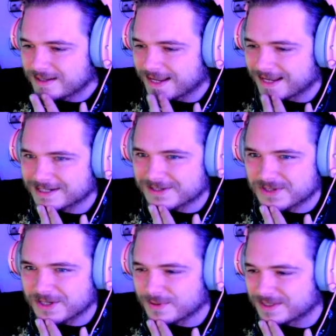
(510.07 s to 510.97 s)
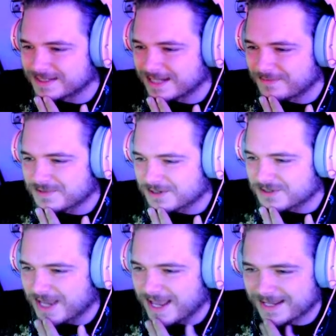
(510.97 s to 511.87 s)
and see what the devs are
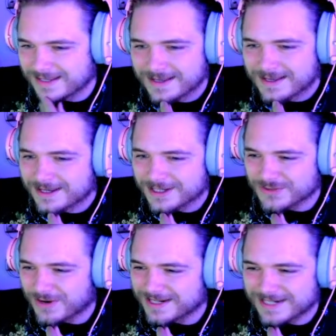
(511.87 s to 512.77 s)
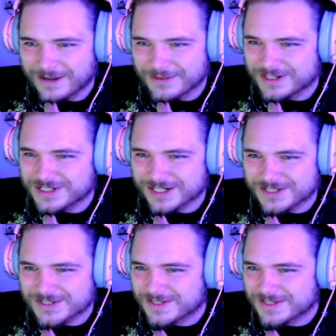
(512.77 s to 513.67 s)
saying, because right now they're just